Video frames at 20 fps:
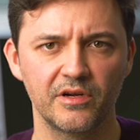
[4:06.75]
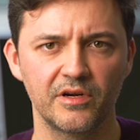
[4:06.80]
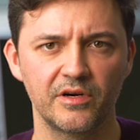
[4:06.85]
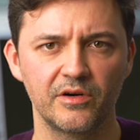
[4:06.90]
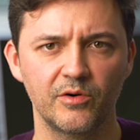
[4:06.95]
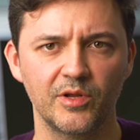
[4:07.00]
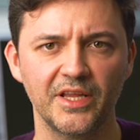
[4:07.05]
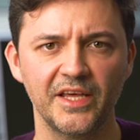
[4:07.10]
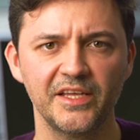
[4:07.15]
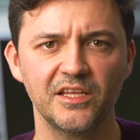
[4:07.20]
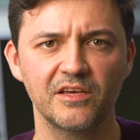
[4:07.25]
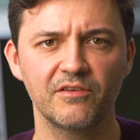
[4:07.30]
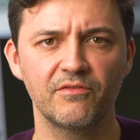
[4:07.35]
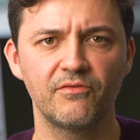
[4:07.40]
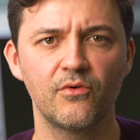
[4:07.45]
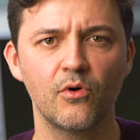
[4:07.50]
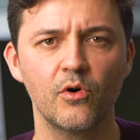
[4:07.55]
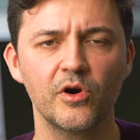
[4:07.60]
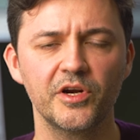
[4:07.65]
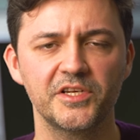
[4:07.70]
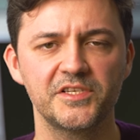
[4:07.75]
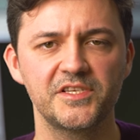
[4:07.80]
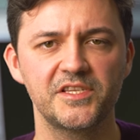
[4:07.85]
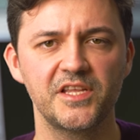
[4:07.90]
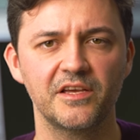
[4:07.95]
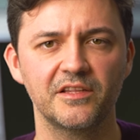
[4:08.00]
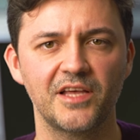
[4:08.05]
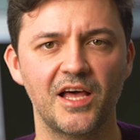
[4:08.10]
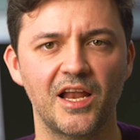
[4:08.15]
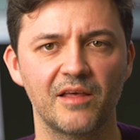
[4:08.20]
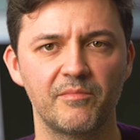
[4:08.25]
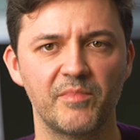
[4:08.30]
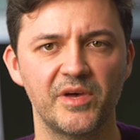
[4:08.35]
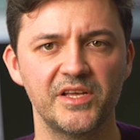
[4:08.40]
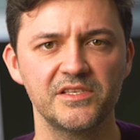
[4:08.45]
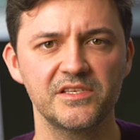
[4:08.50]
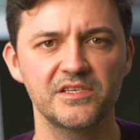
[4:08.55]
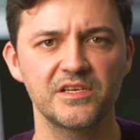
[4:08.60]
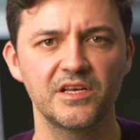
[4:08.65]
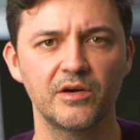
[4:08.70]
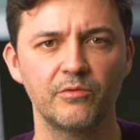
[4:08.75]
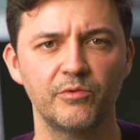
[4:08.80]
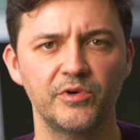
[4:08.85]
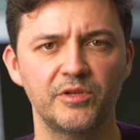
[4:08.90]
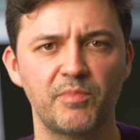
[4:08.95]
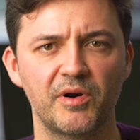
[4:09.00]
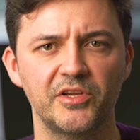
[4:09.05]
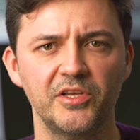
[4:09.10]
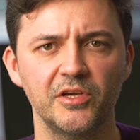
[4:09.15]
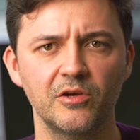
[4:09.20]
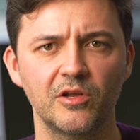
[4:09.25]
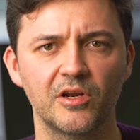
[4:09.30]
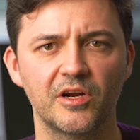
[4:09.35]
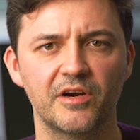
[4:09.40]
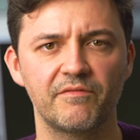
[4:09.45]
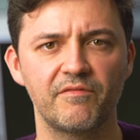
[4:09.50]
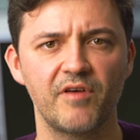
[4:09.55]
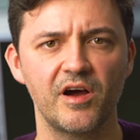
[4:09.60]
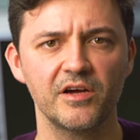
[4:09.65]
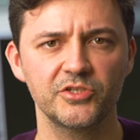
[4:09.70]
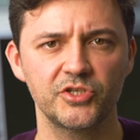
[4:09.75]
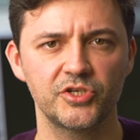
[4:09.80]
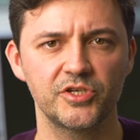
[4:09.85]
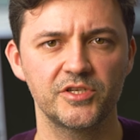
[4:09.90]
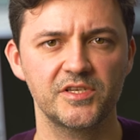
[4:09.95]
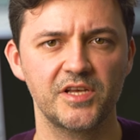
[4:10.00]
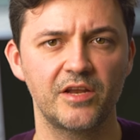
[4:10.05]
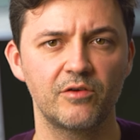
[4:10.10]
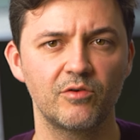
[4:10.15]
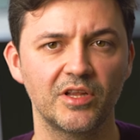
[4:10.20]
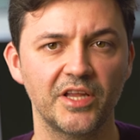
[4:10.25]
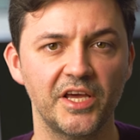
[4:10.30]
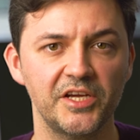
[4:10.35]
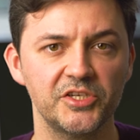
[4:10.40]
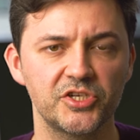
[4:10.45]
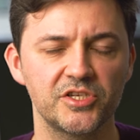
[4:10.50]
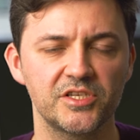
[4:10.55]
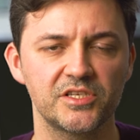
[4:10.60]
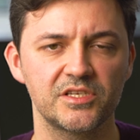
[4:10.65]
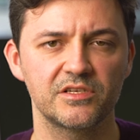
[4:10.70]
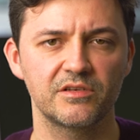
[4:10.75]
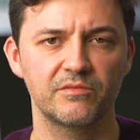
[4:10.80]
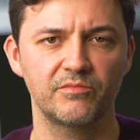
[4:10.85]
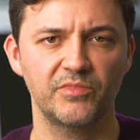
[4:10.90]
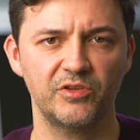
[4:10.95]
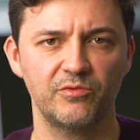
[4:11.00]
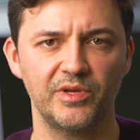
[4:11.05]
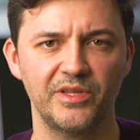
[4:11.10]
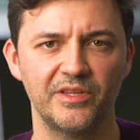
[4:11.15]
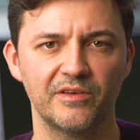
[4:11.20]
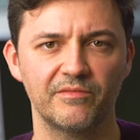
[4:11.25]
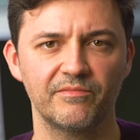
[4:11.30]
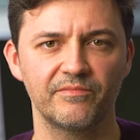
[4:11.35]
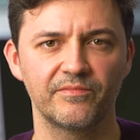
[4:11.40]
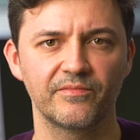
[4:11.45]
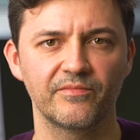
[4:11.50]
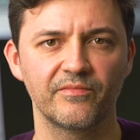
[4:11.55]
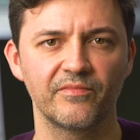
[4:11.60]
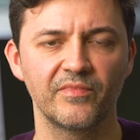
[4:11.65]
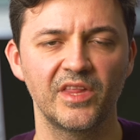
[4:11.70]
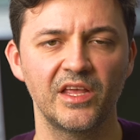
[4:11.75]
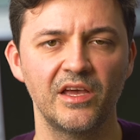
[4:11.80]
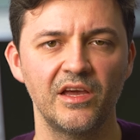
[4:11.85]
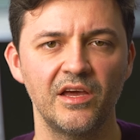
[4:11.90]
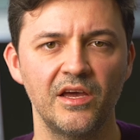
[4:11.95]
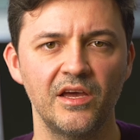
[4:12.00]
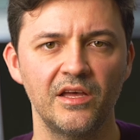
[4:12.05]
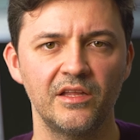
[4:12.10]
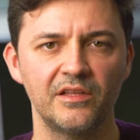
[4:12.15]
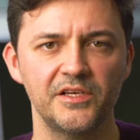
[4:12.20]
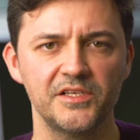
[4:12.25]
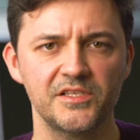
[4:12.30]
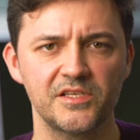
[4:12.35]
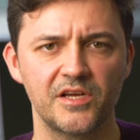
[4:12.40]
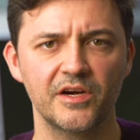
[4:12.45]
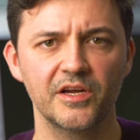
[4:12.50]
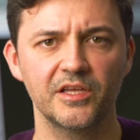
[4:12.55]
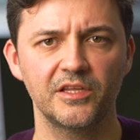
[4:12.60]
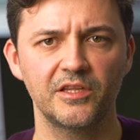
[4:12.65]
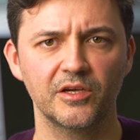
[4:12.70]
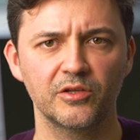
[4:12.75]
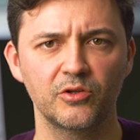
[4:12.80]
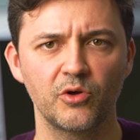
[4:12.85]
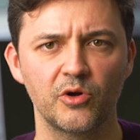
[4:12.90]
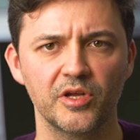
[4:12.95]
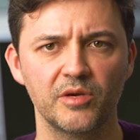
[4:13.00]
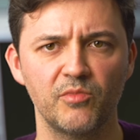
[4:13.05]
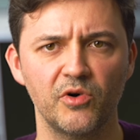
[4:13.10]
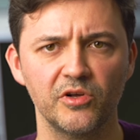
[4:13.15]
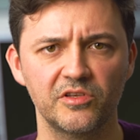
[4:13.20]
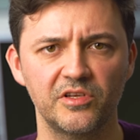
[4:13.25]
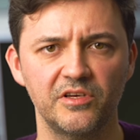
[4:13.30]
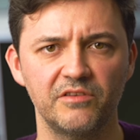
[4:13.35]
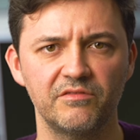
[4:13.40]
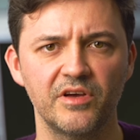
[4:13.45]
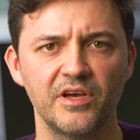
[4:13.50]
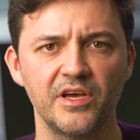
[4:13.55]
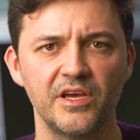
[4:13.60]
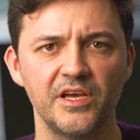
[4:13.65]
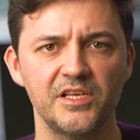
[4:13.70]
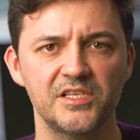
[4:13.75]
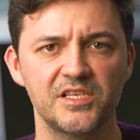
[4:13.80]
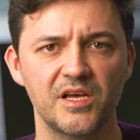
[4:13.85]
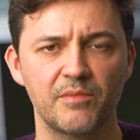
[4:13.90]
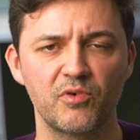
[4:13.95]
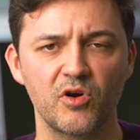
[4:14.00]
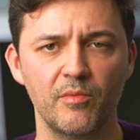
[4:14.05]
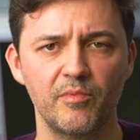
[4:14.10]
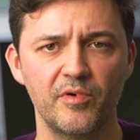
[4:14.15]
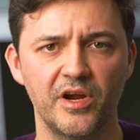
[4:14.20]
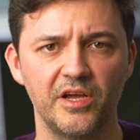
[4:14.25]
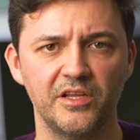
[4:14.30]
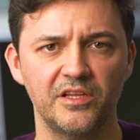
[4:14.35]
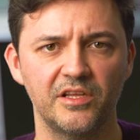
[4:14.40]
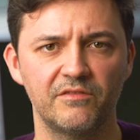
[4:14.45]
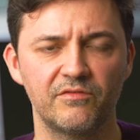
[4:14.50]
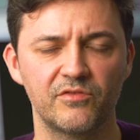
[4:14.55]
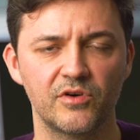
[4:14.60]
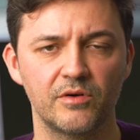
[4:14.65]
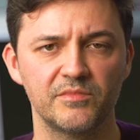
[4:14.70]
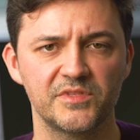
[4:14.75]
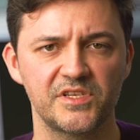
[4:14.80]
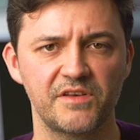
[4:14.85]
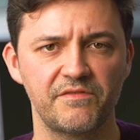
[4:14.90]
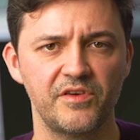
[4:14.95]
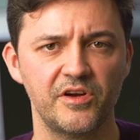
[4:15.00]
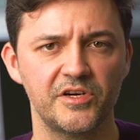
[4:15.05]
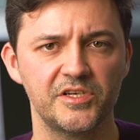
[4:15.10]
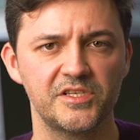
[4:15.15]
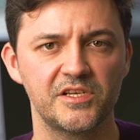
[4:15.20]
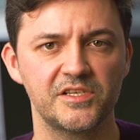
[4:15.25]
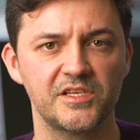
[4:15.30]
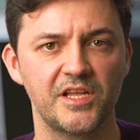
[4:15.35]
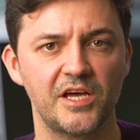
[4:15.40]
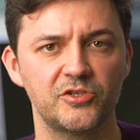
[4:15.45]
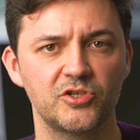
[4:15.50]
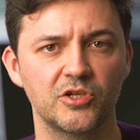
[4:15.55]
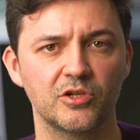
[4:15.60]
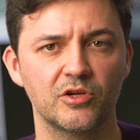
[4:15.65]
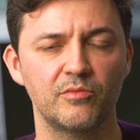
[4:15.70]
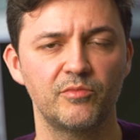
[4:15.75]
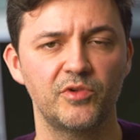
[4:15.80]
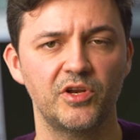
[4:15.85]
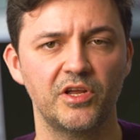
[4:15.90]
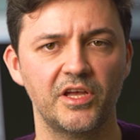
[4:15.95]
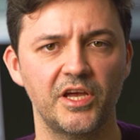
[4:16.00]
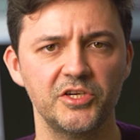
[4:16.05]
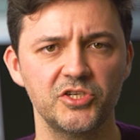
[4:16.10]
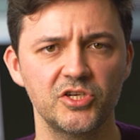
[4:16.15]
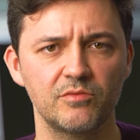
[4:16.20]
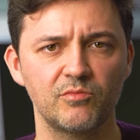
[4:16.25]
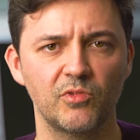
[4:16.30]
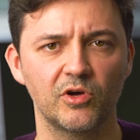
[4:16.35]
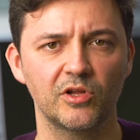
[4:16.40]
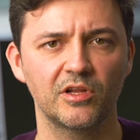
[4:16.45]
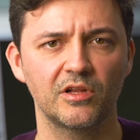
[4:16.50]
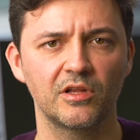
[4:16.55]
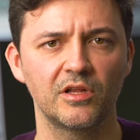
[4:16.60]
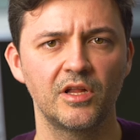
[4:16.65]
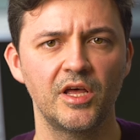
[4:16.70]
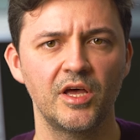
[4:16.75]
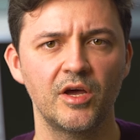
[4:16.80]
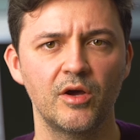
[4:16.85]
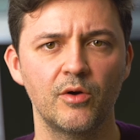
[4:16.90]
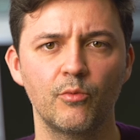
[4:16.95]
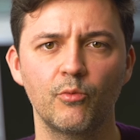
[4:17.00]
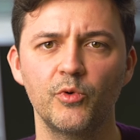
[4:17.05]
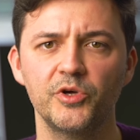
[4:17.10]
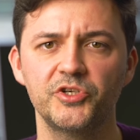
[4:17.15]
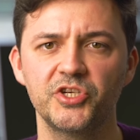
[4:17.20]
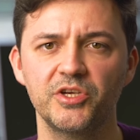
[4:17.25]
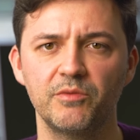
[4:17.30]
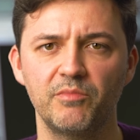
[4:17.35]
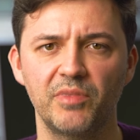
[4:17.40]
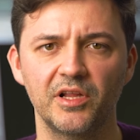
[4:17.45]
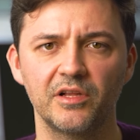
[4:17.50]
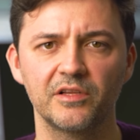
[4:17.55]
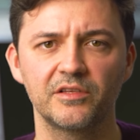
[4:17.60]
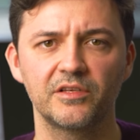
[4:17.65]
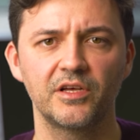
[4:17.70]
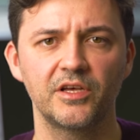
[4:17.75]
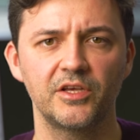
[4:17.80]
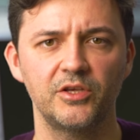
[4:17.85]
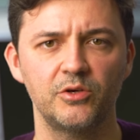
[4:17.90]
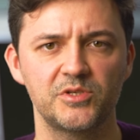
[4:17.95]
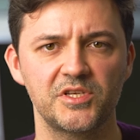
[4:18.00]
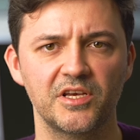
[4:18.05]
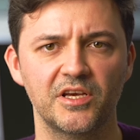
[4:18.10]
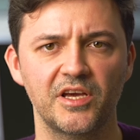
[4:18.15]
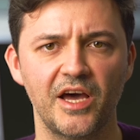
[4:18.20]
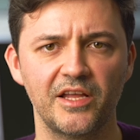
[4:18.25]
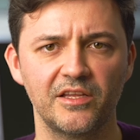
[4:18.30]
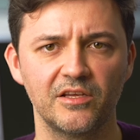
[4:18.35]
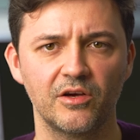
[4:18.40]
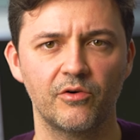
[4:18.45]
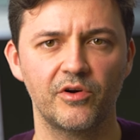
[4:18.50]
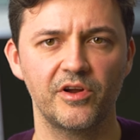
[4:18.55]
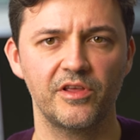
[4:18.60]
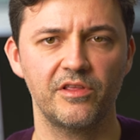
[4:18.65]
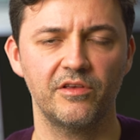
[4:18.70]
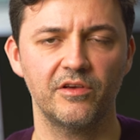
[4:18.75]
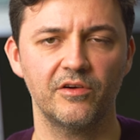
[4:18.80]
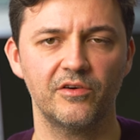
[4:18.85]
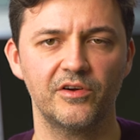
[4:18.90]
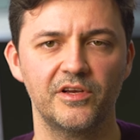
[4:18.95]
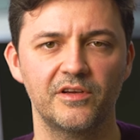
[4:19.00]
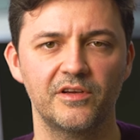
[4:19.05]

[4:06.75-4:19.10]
relating four distinct elements with particular functions and relations between them. This architectonic motif is appropriated from Zafiris' natural communication model, which he built using category theory.